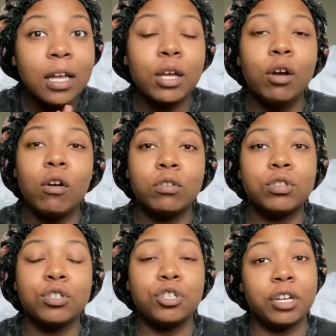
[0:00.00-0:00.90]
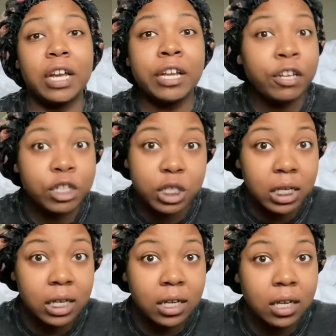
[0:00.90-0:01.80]
It alters your
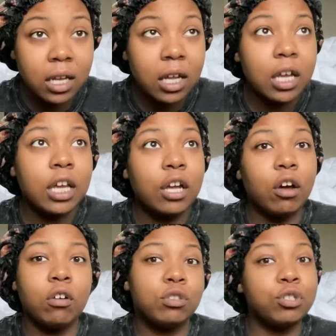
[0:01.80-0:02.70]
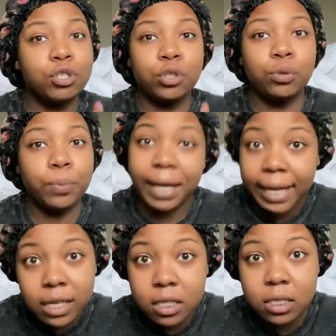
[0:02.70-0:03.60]
energy. It alters your
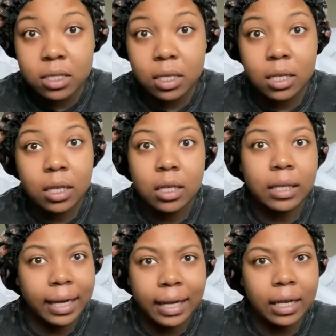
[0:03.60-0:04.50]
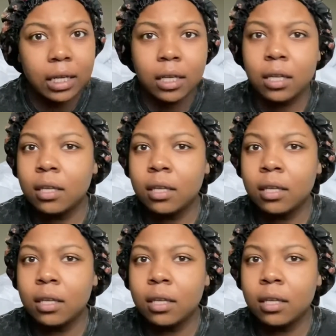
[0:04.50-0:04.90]
weight. Like,